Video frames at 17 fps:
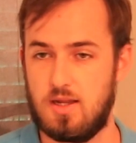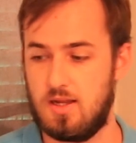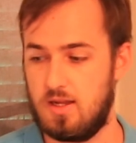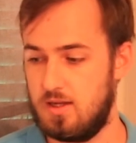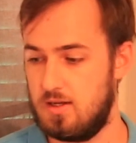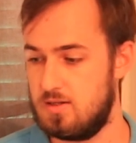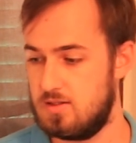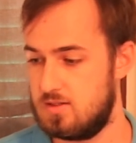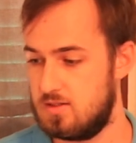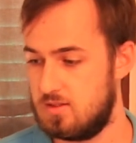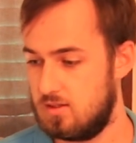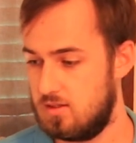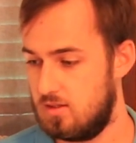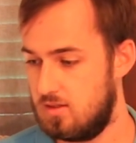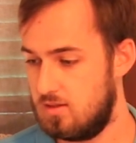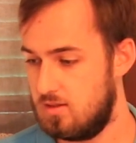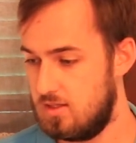and
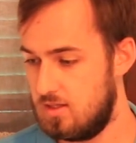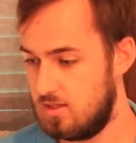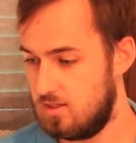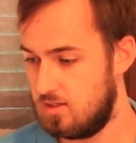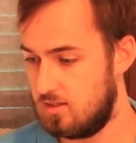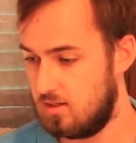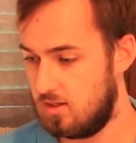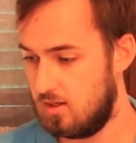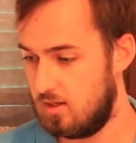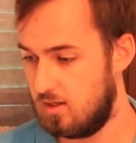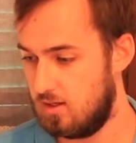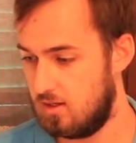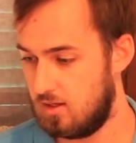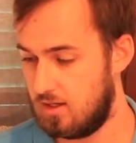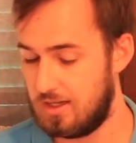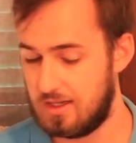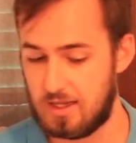the
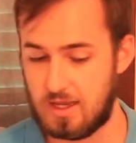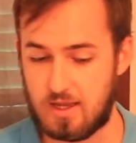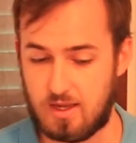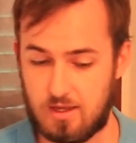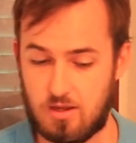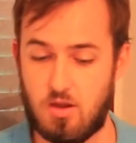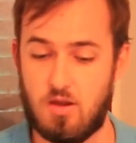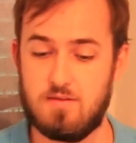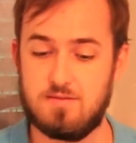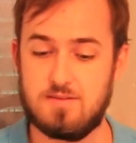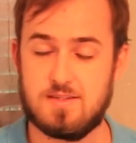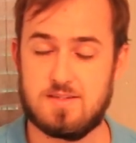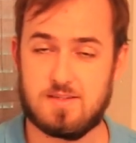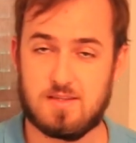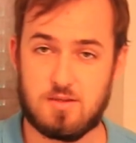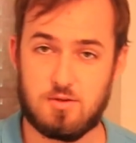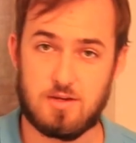clay.
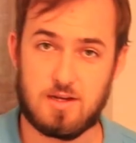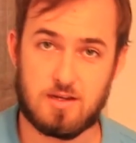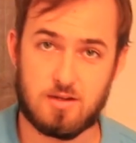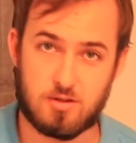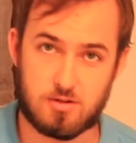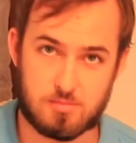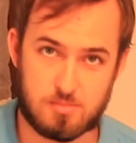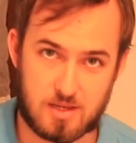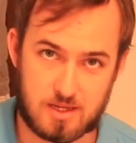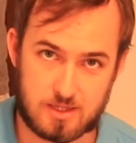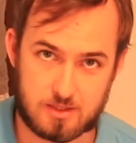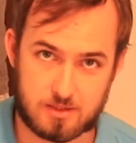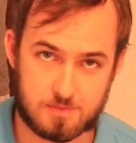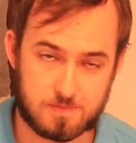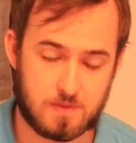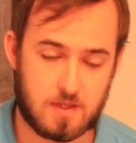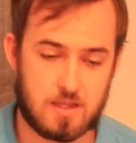Obviously you need a lot of money,
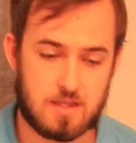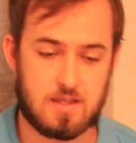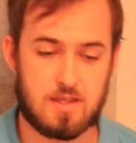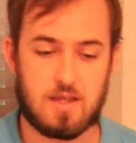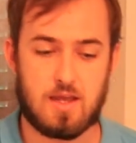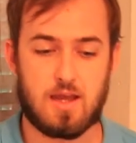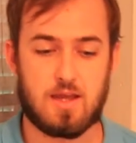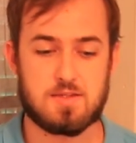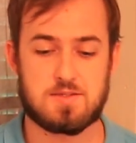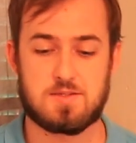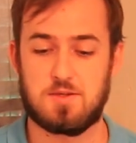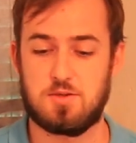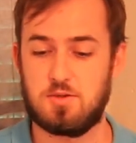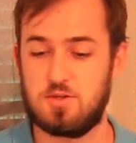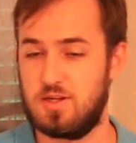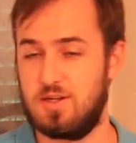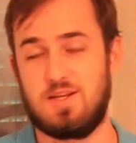so
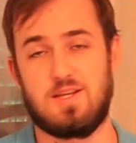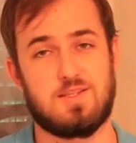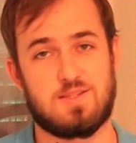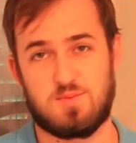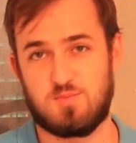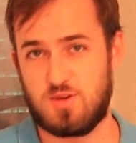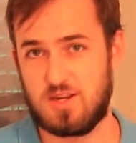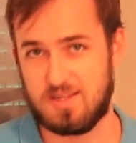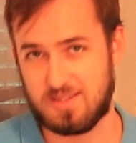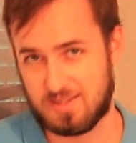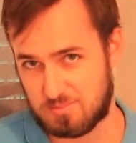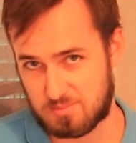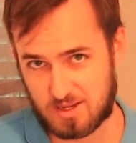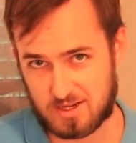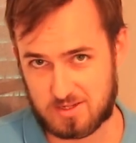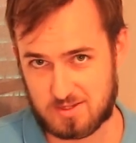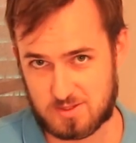you're going to need some way to get
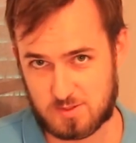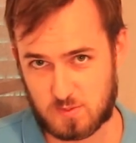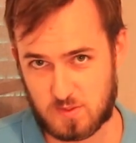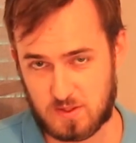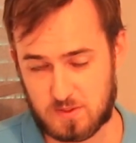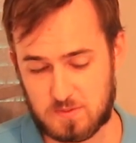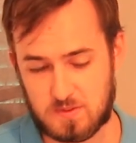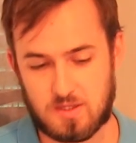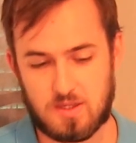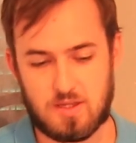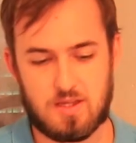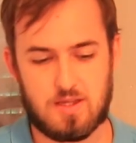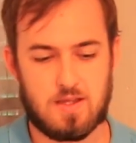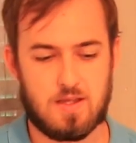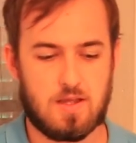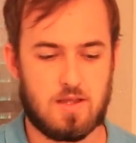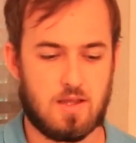money as well.
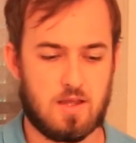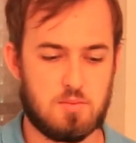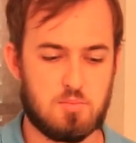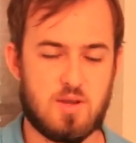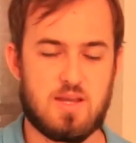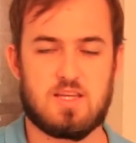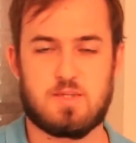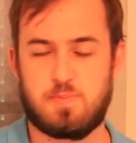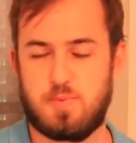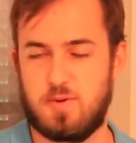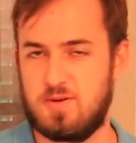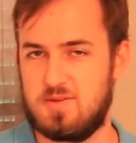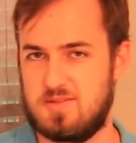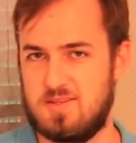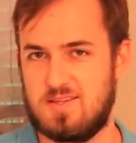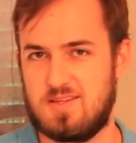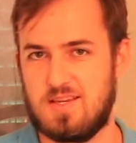In my
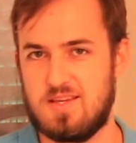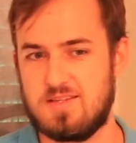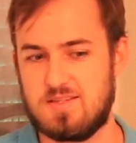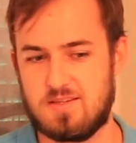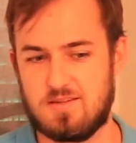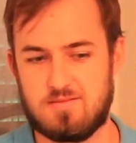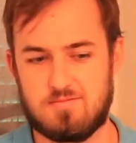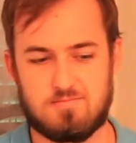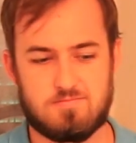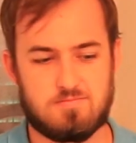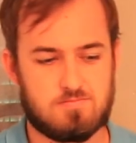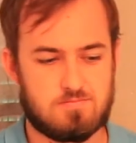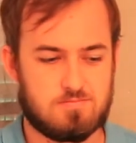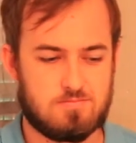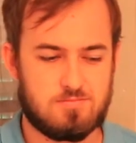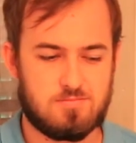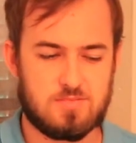experience, this isn't
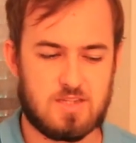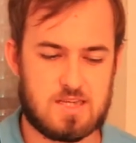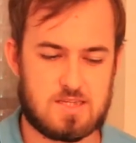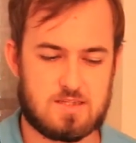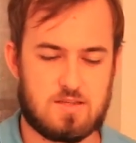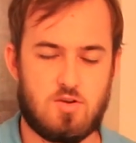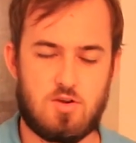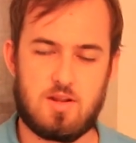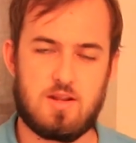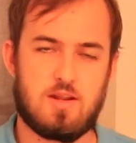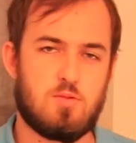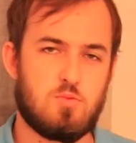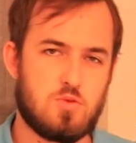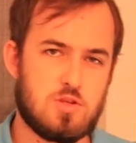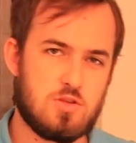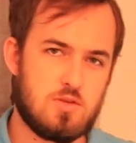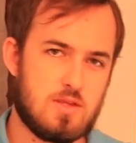necessarily going to
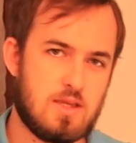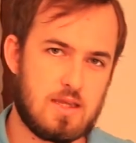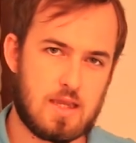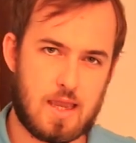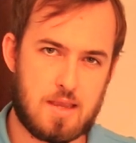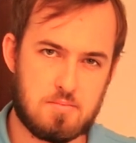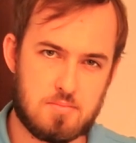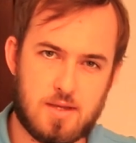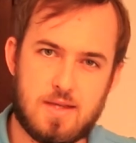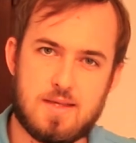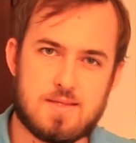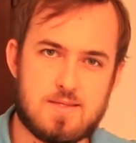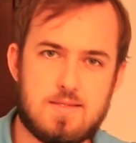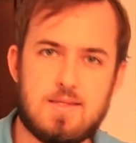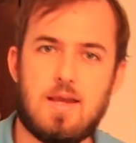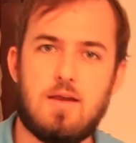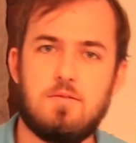win you the game by
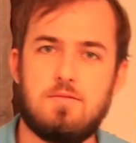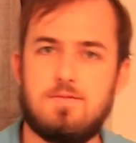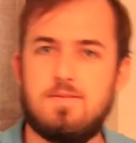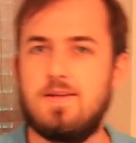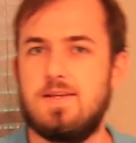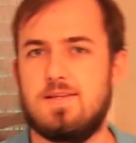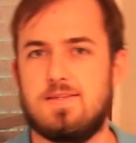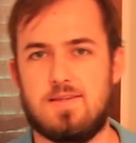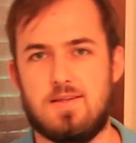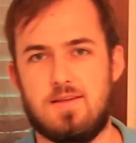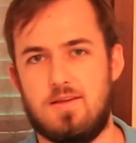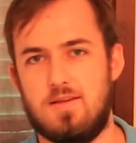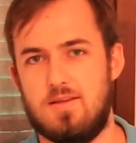itself as